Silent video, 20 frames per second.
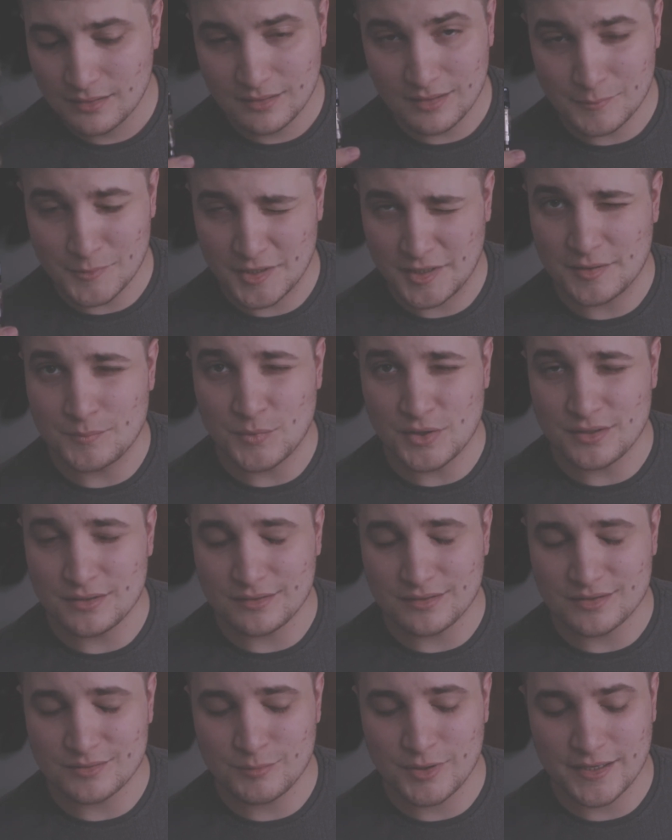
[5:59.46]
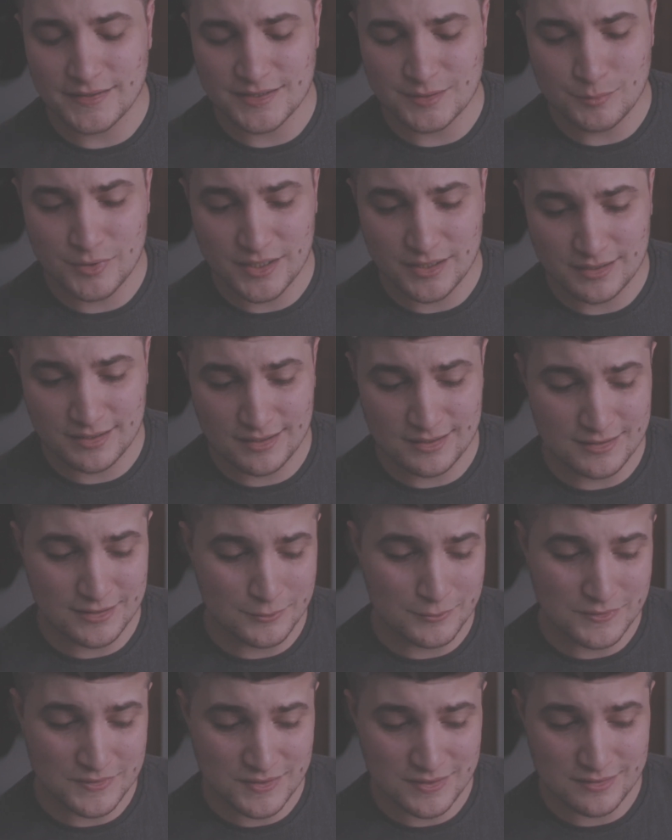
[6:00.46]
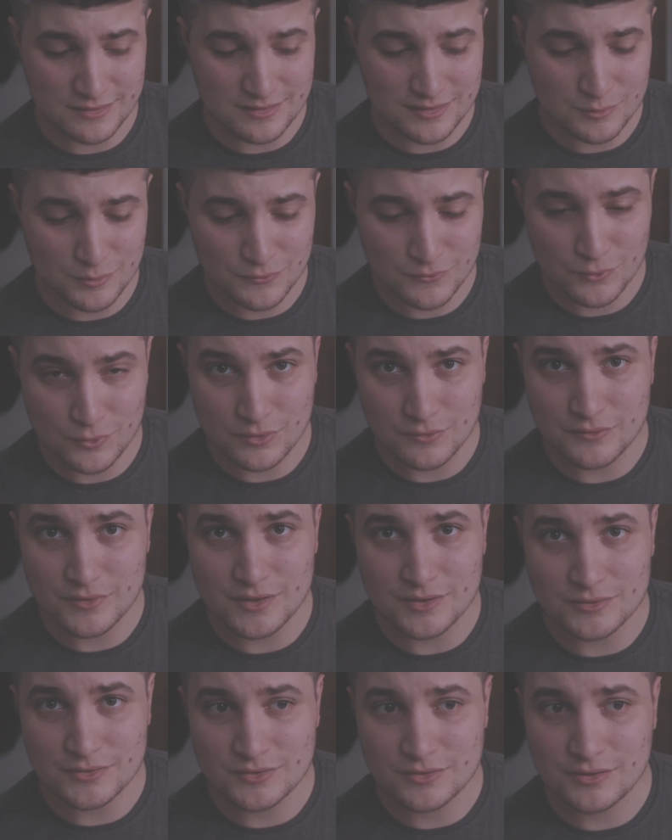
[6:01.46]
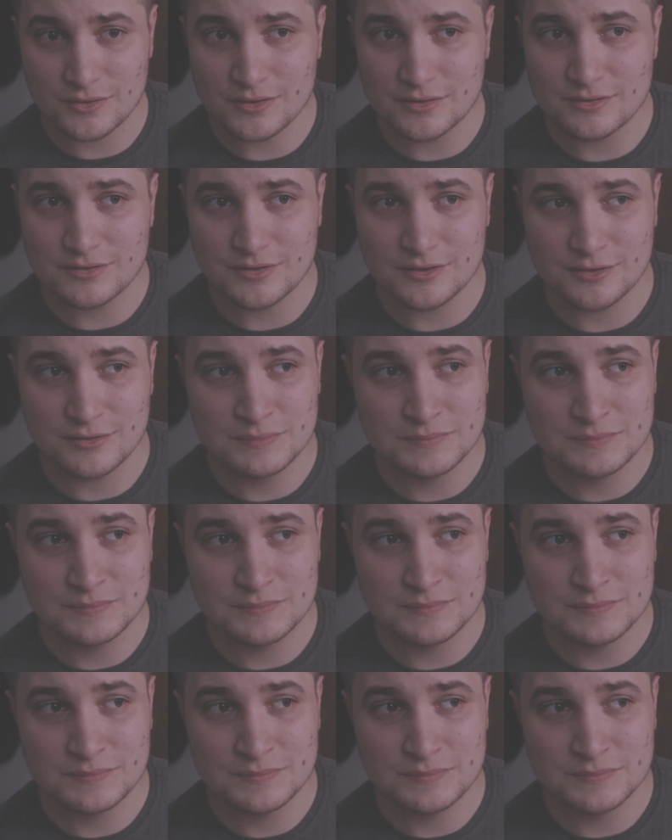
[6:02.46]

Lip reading: I mean, I am hitting this back to back, and I was hitting this before the video started, so